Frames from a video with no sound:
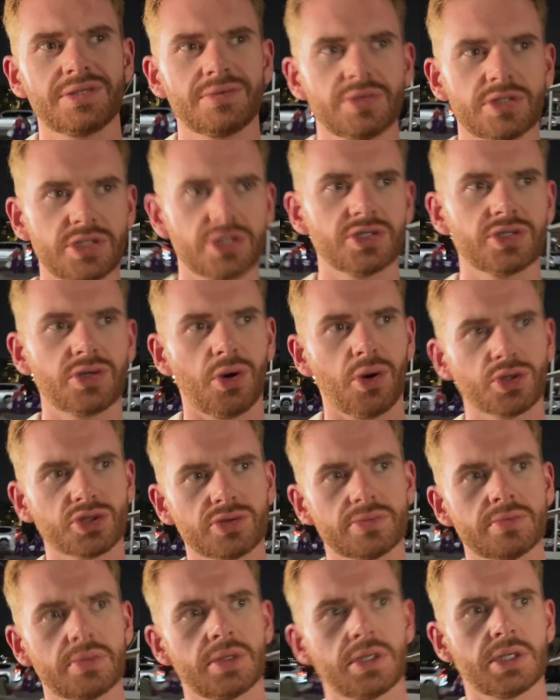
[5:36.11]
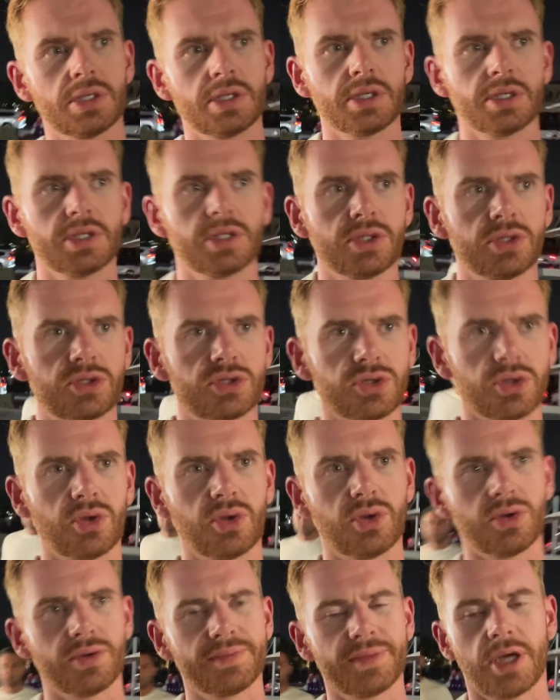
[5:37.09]
which is awesome.
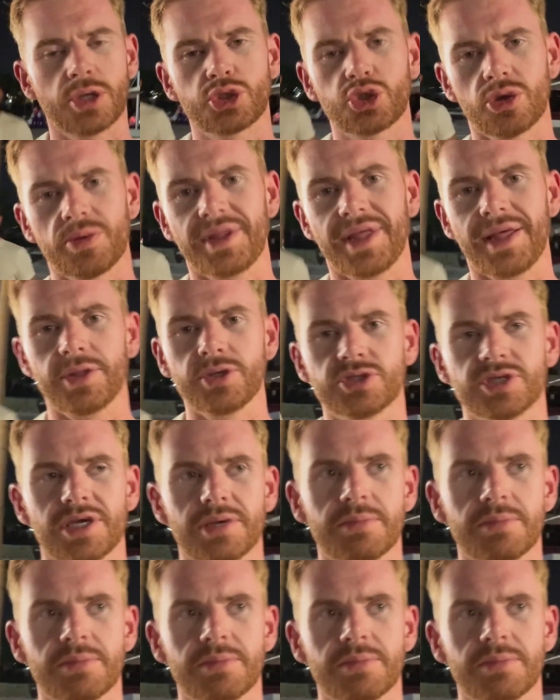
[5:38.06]
So I'll show you what that looks like,